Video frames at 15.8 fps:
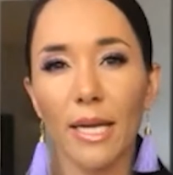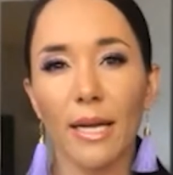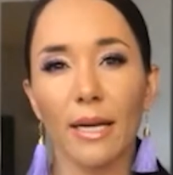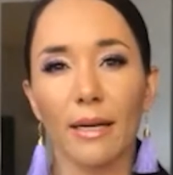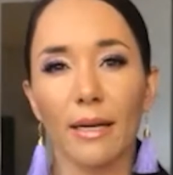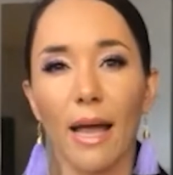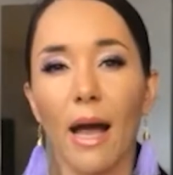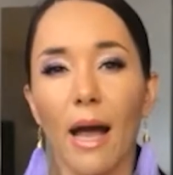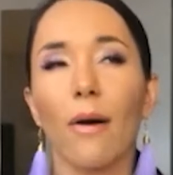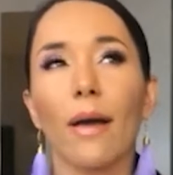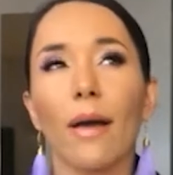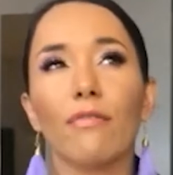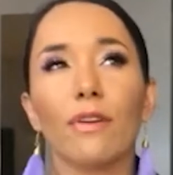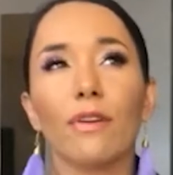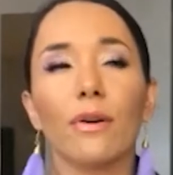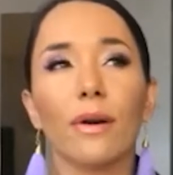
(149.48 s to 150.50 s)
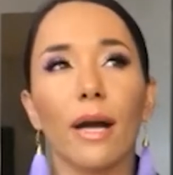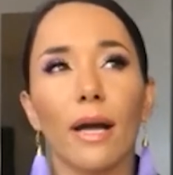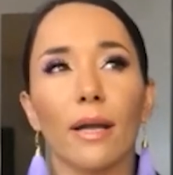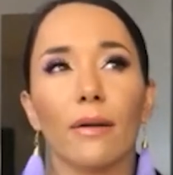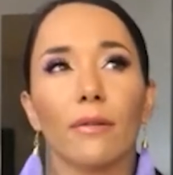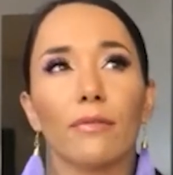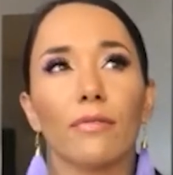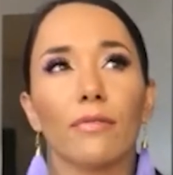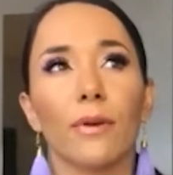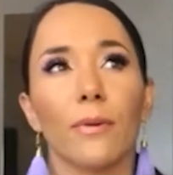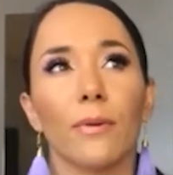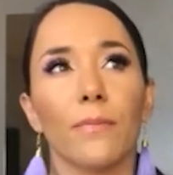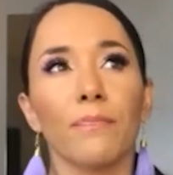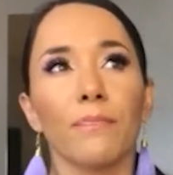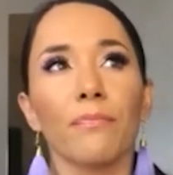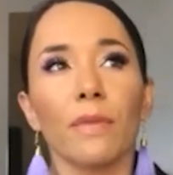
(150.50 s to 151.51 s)
and now I feel kind of,
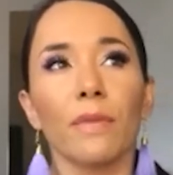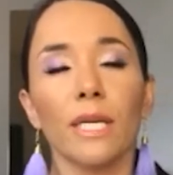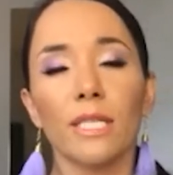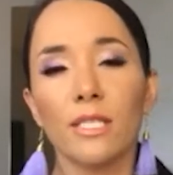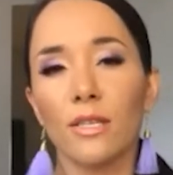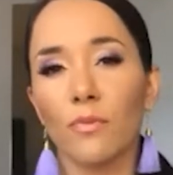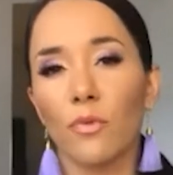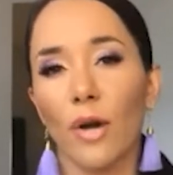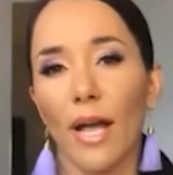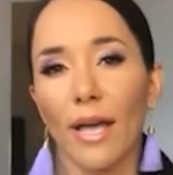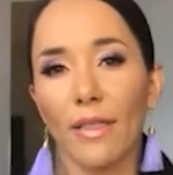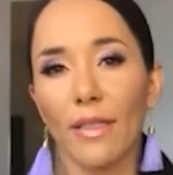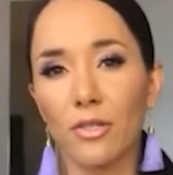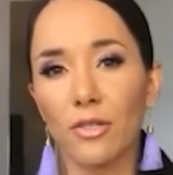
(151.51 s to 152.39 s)
in some way, there's a